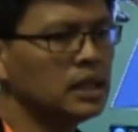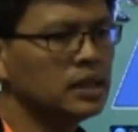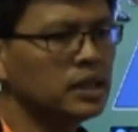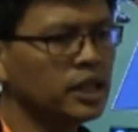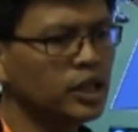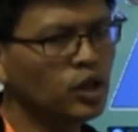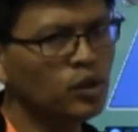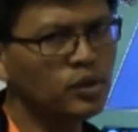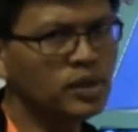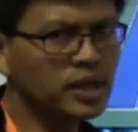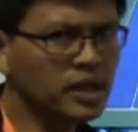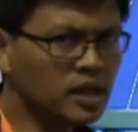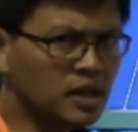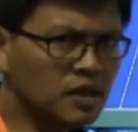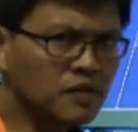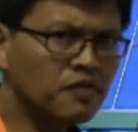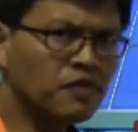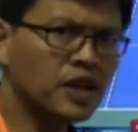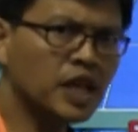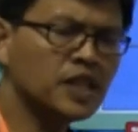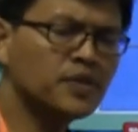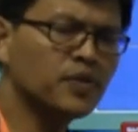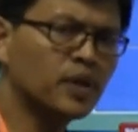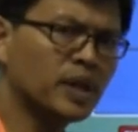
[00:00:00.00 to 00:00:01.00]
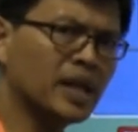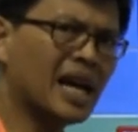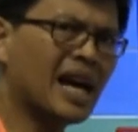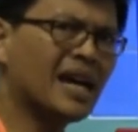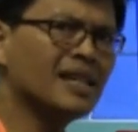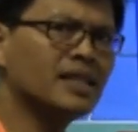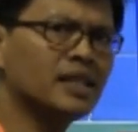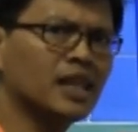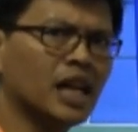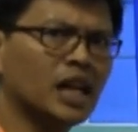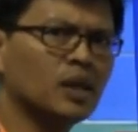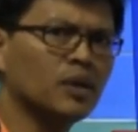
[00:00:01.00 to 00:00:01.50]
user interface for the
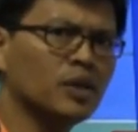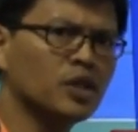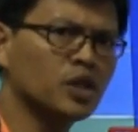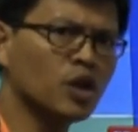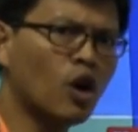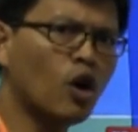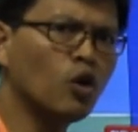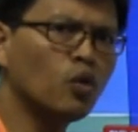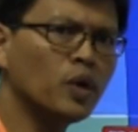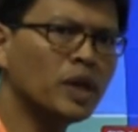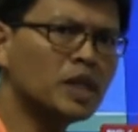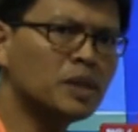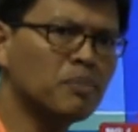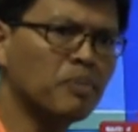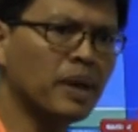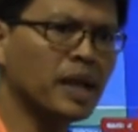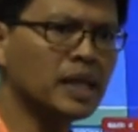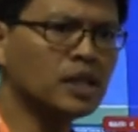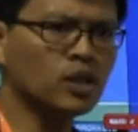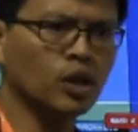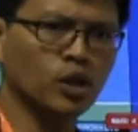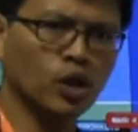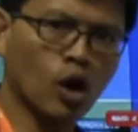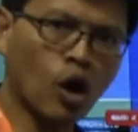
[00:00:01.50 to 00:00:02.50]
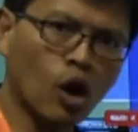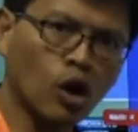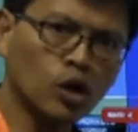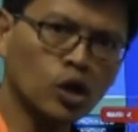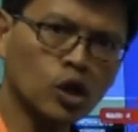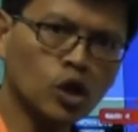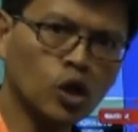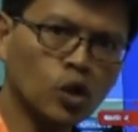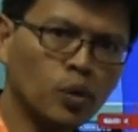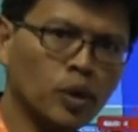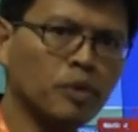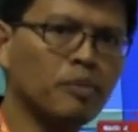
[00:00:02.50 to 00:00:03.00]
iscan is always based on
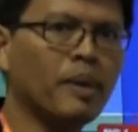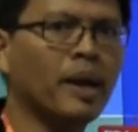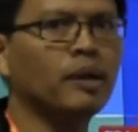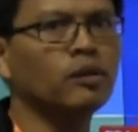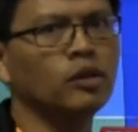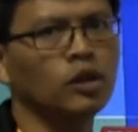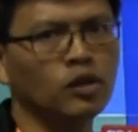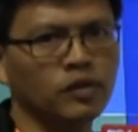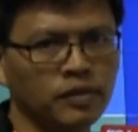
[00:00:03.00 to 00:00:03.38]
auto with manual